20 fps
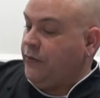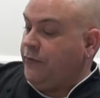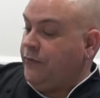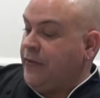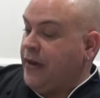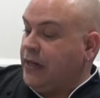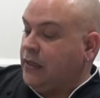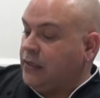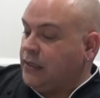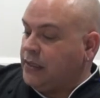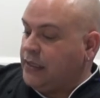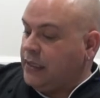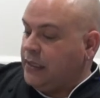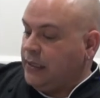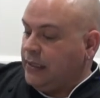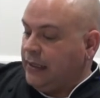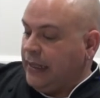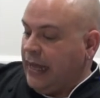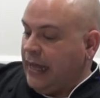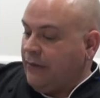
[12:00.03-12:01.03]
fennel seed,
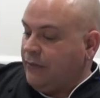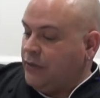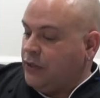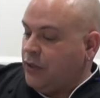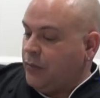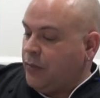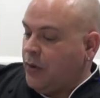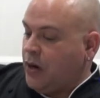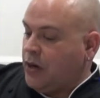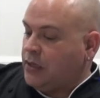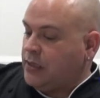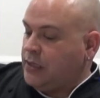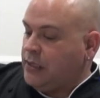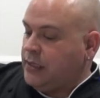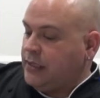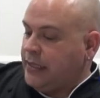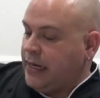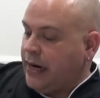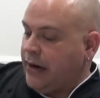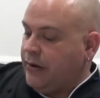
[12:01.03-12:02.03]
lavender, parsley,
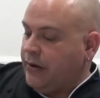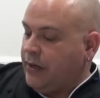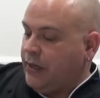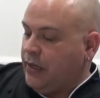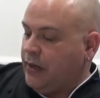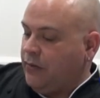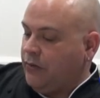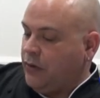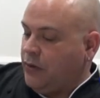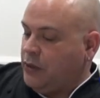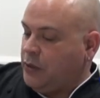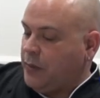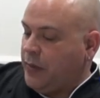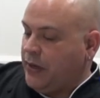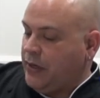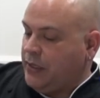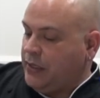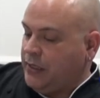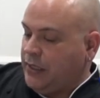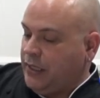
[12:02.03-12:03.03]
tarragon,
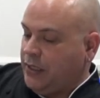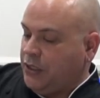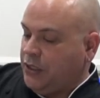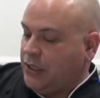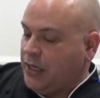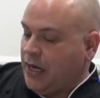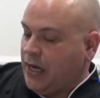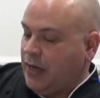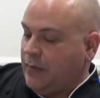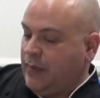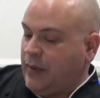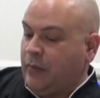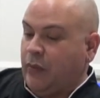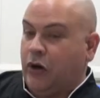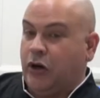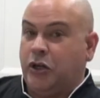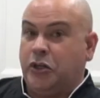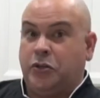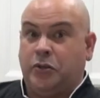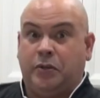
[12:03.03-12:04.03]
rosemary, sage, thyme, and
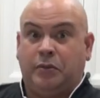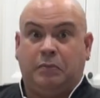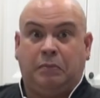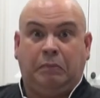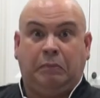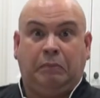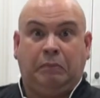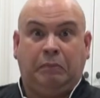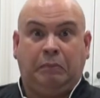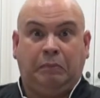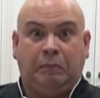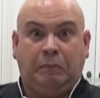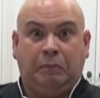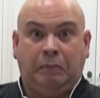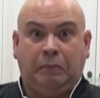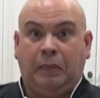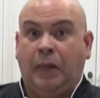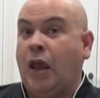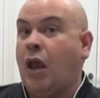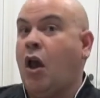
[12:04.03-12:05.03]
marjoram.
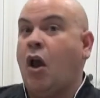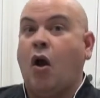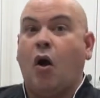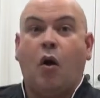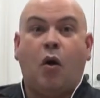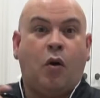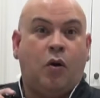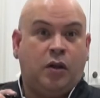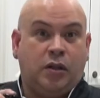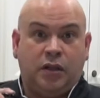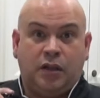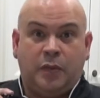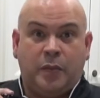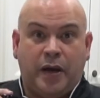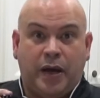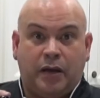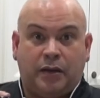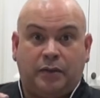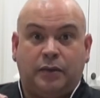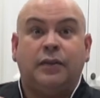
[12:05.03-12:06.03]
All in a
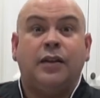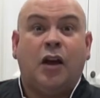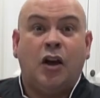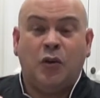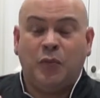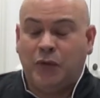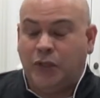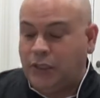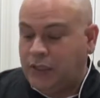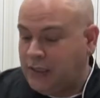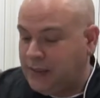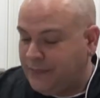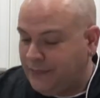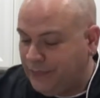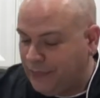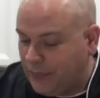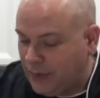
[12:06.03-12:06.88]
bottle. Home goods.